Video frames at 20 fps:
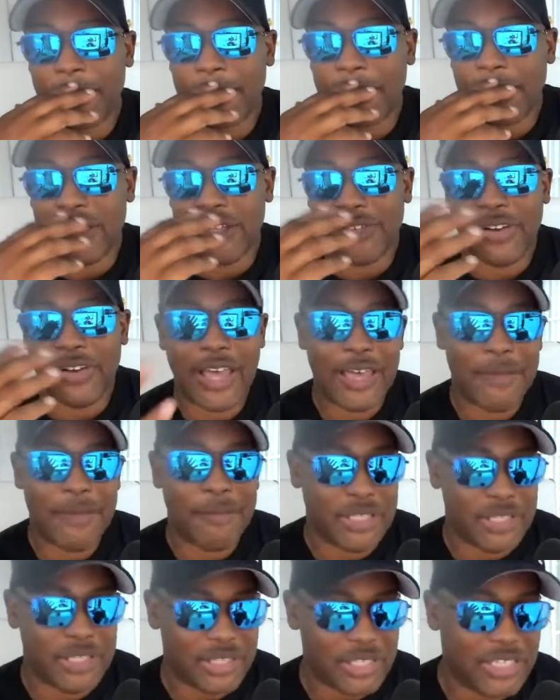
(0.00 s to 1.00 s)
And if I had
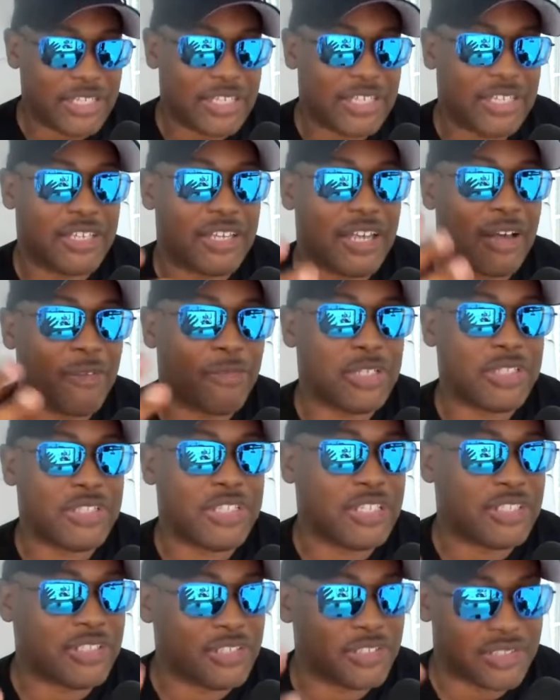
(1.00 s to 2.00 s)
been thinking, I would have
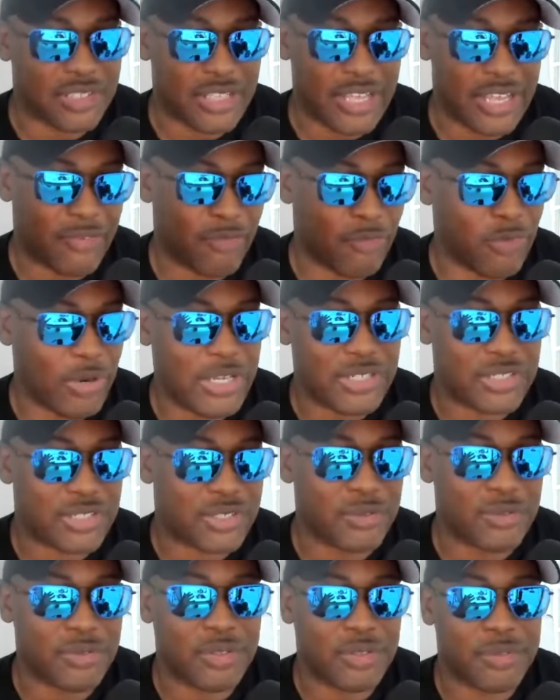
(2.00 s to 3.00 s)
did this like way
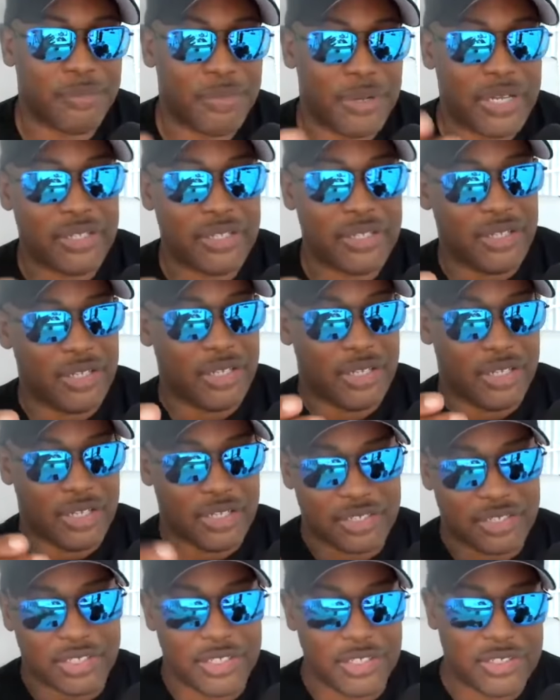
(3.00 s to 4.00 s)
sooner, but
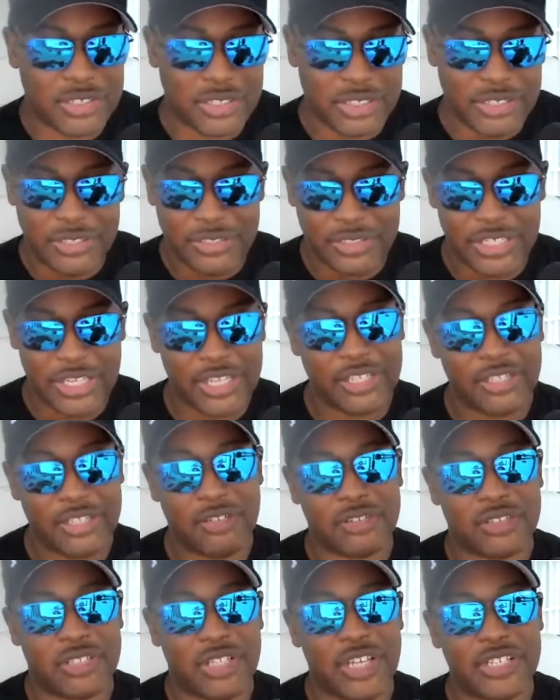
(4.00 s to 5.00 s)
essentially taking those
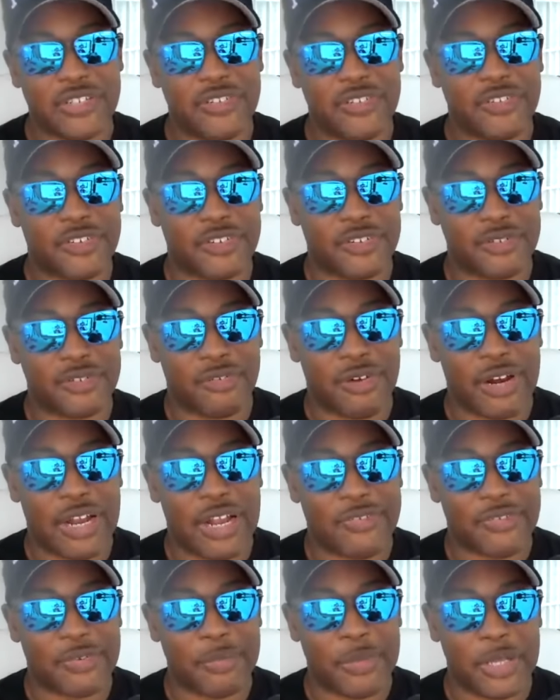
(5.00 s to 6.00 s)
lessons derived
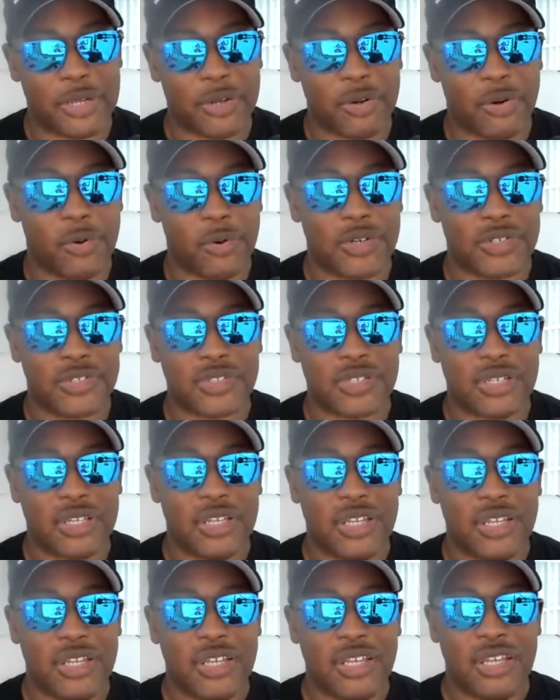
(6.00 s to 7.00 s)
from that course,
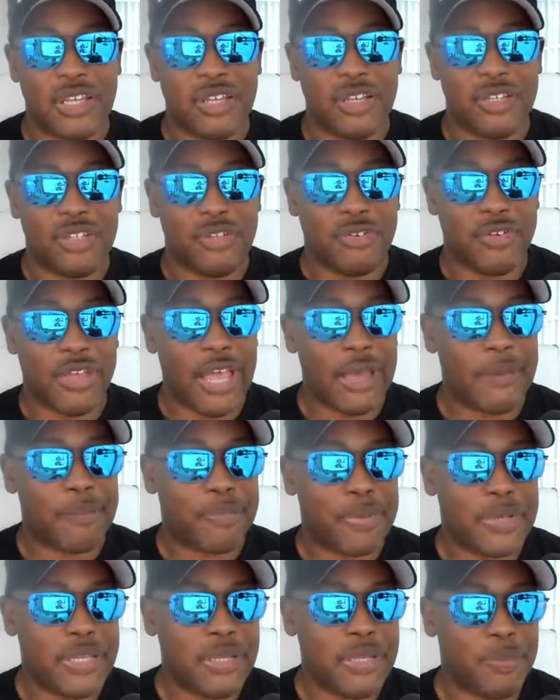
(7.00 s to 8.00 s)
you got
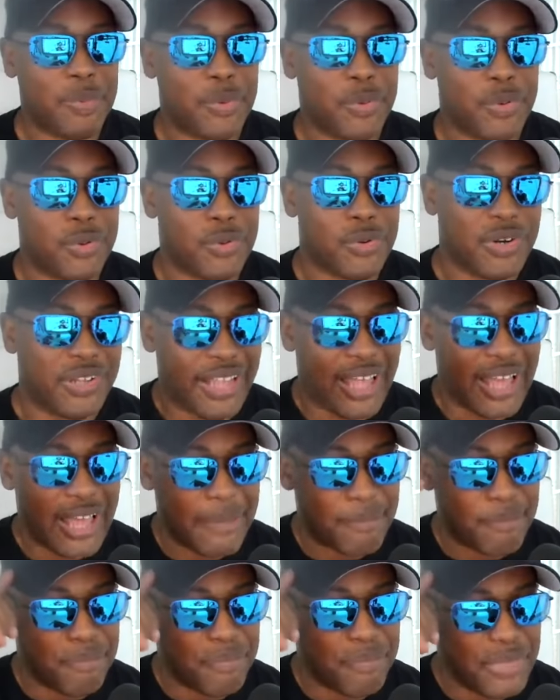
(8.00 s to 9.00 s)
people who are not
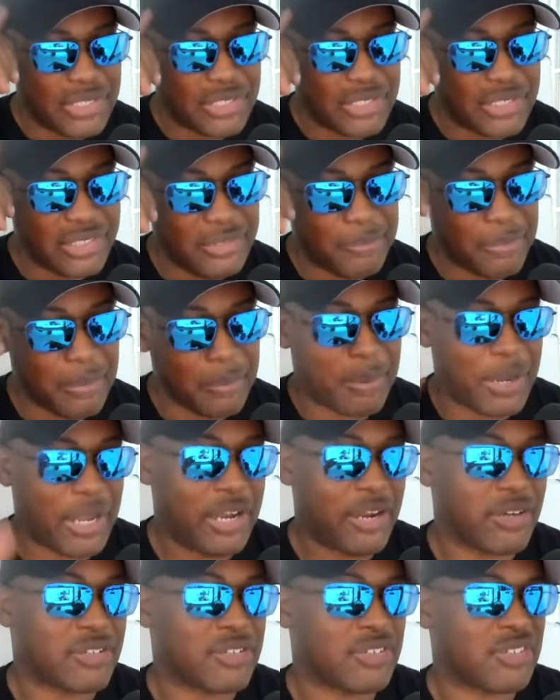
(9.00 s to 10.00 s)
mentally
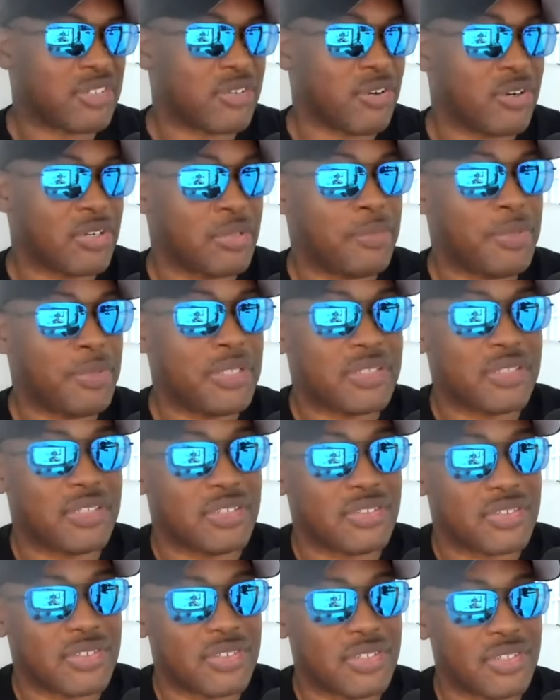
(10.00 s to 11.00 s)
prepared to start a business.